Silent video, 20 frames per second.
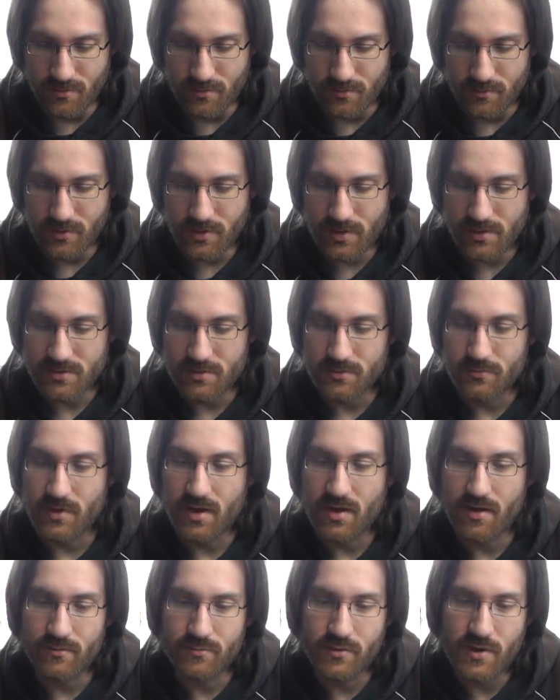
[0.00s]
What else do we
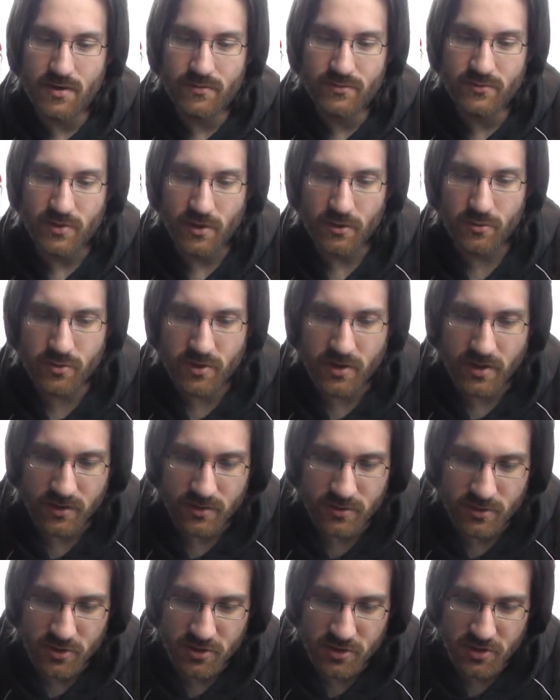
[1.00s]
have? We have
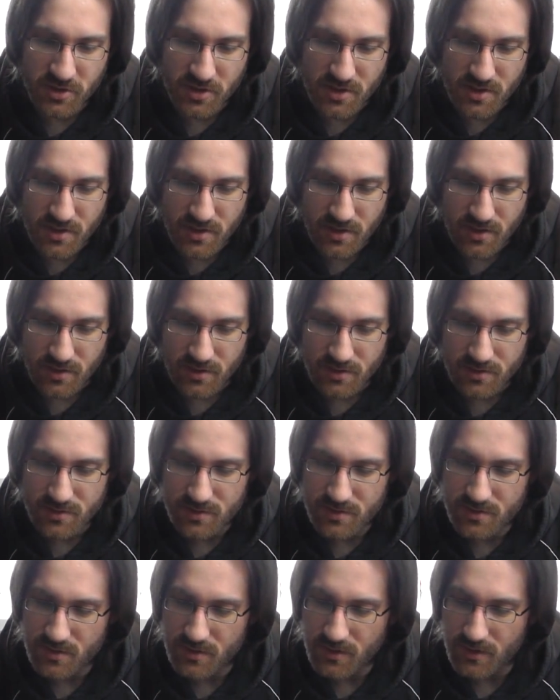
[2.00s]
token
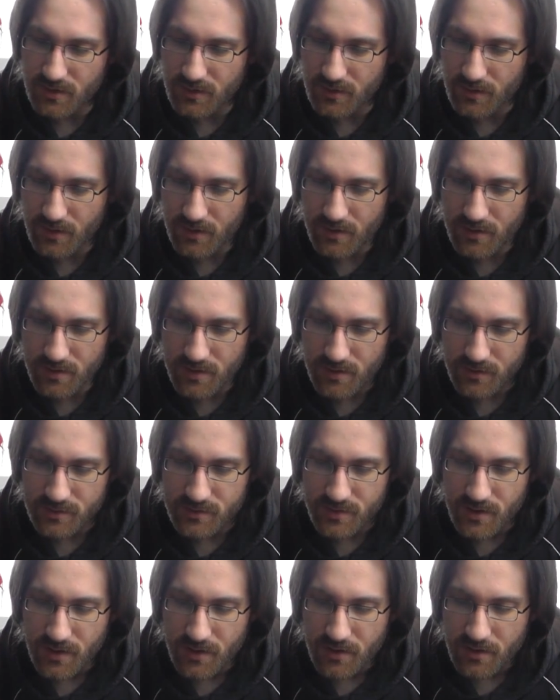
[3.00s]
sheets. Ah, yes.
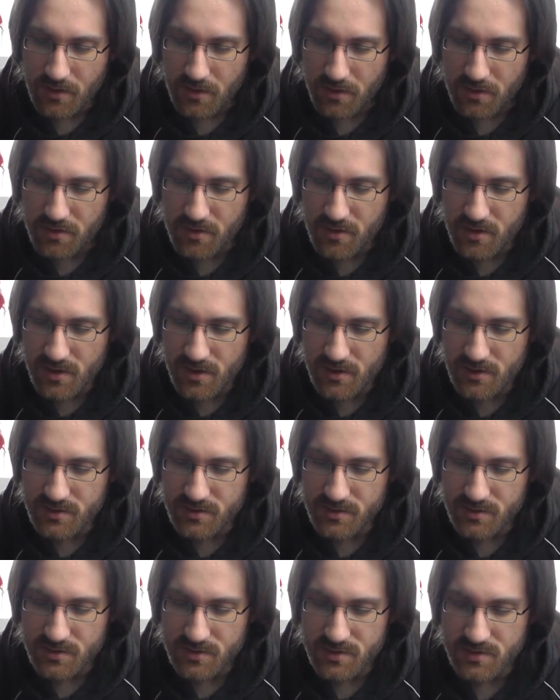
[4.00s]

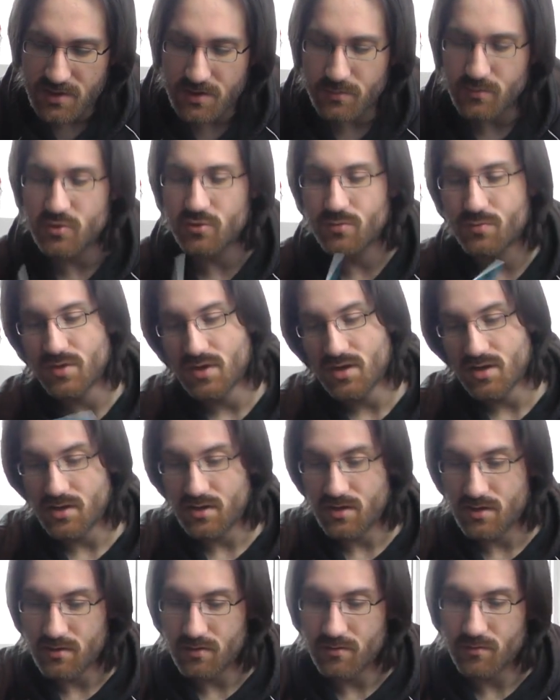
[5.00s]
These seem to
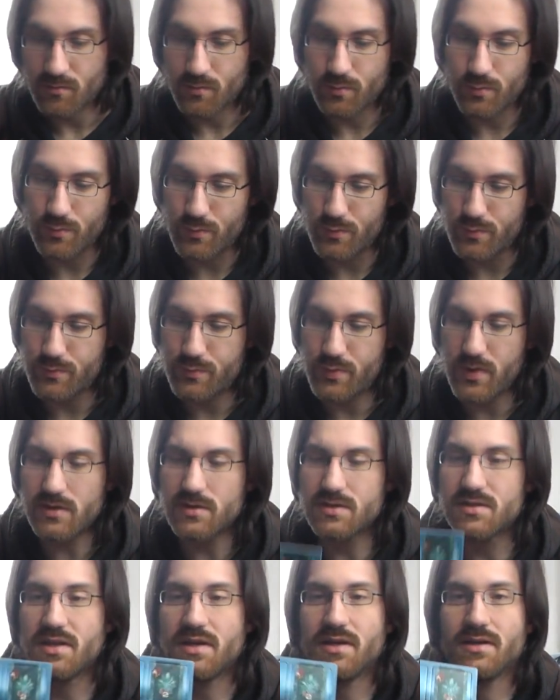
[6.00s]
be
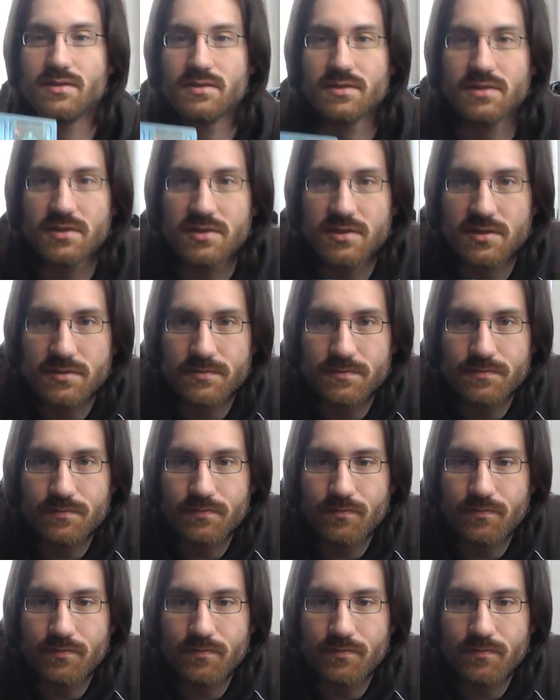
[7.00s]
buildings.